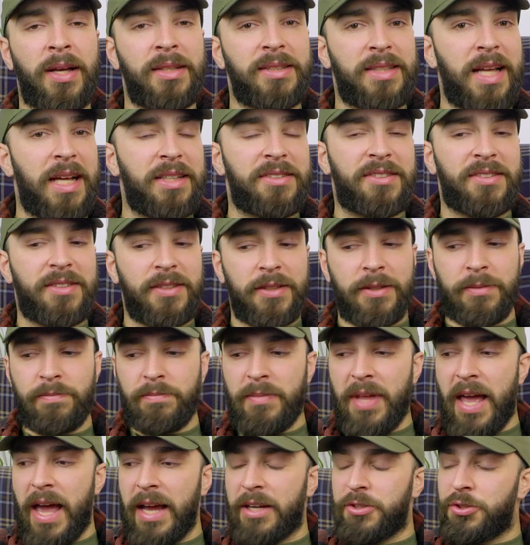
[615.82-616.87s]
That's the
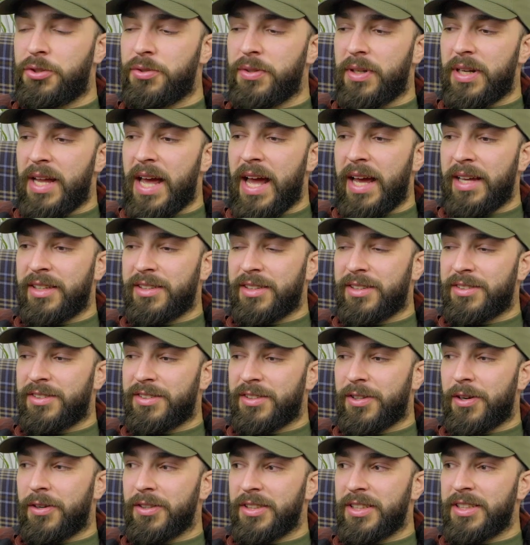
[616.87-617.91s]
actual
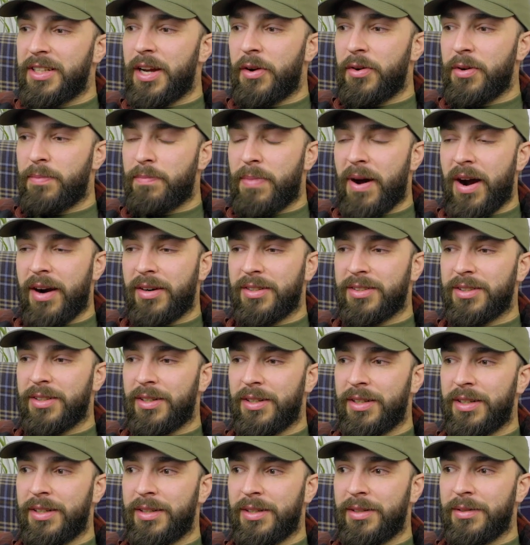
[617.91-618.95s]
extraordinary part
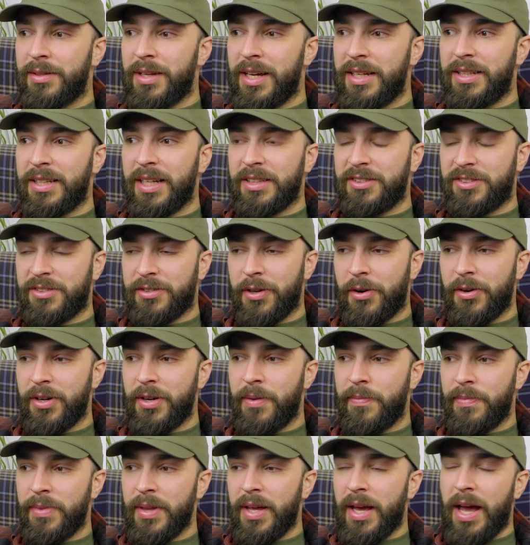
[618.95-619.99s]
in that story.
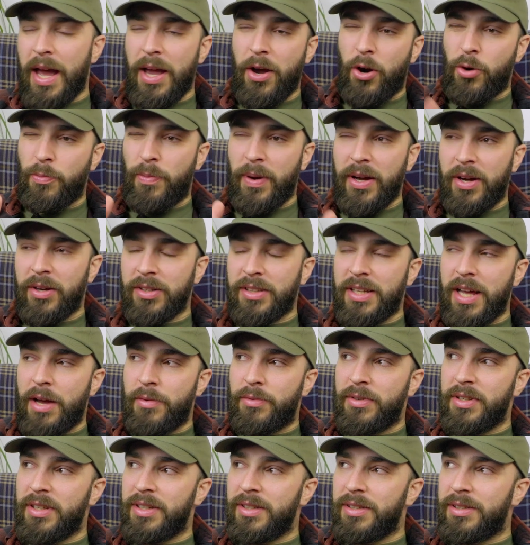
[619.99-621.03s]
I hope I got
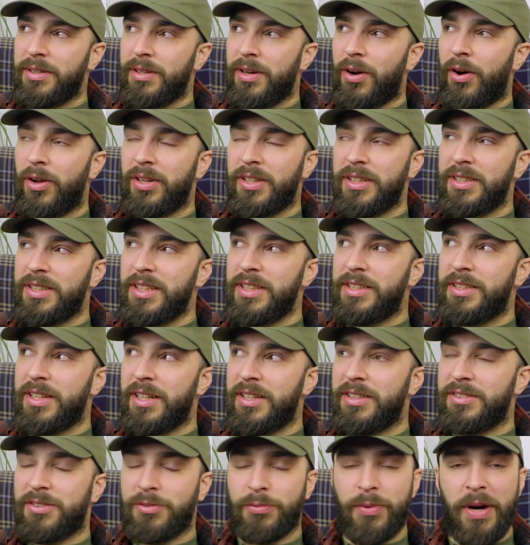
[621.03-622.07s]
all the
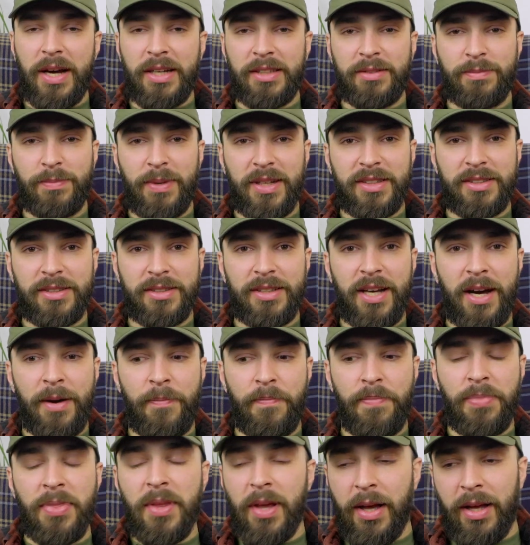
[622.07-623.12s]
details right, but
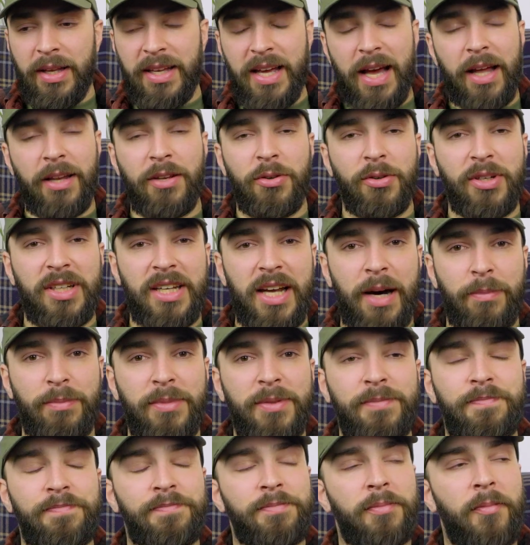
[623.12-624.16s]
yeah, look it up.
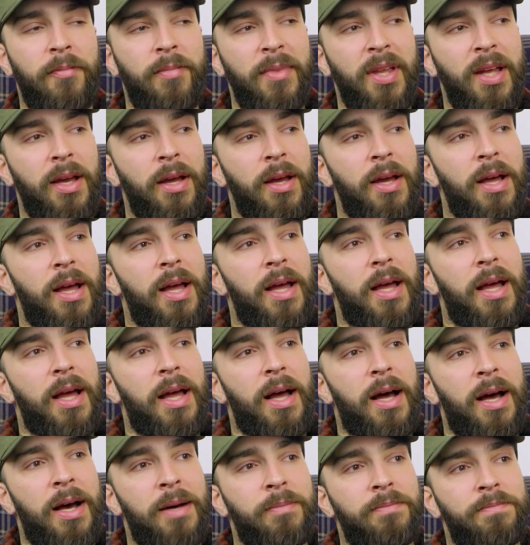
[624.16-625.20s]

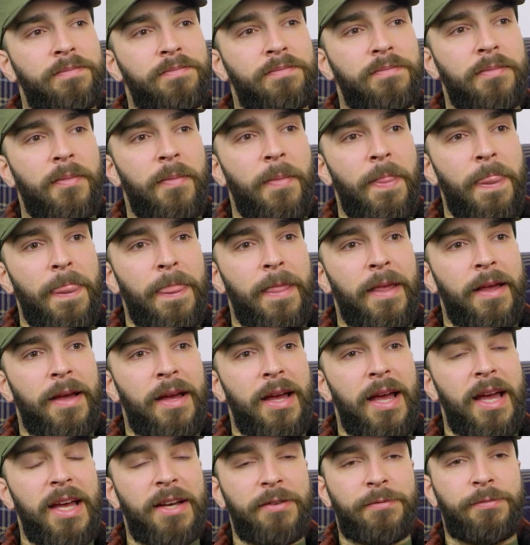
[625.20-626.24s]
Um,
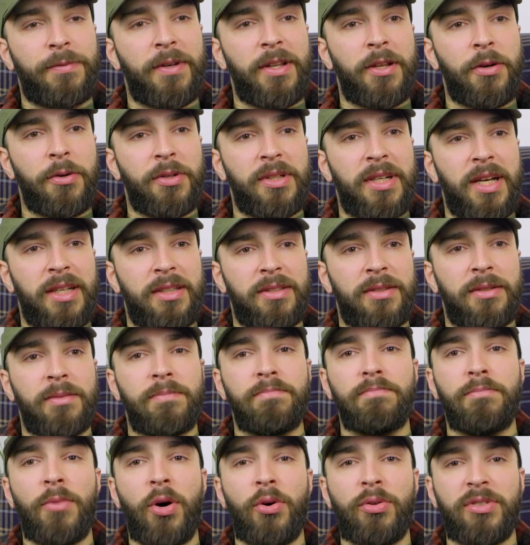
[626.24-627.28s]
if we look at
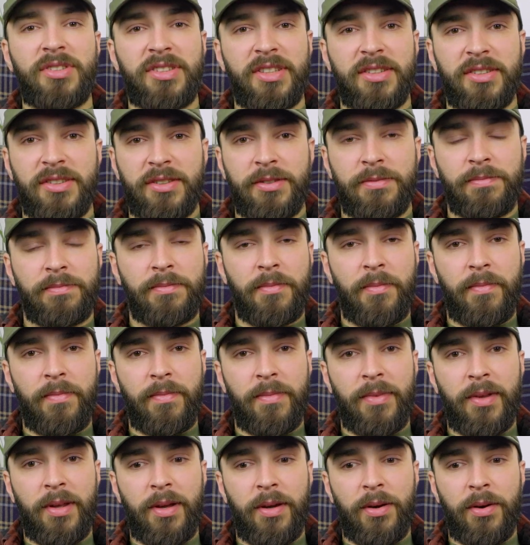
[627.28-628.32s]
Moses,
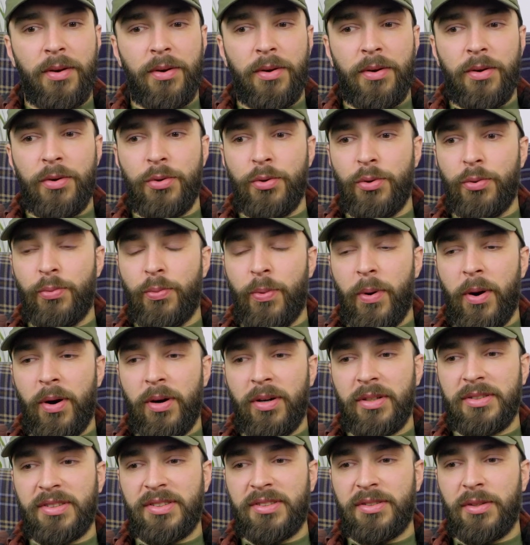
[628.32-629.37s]
who
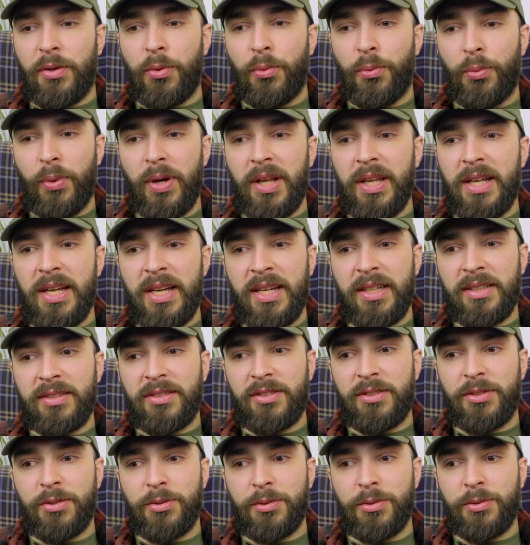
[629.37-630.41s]
was willing
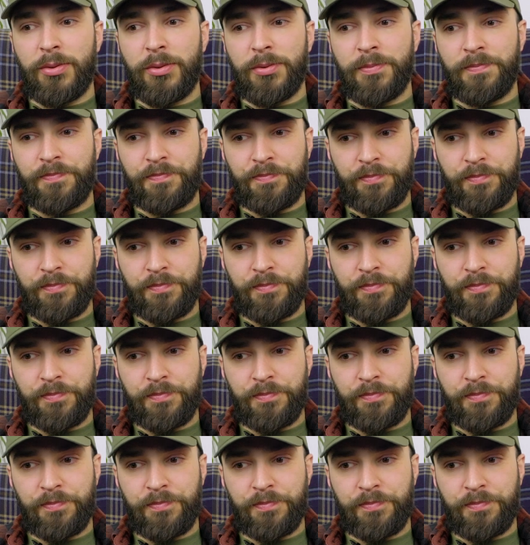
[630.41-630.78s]
to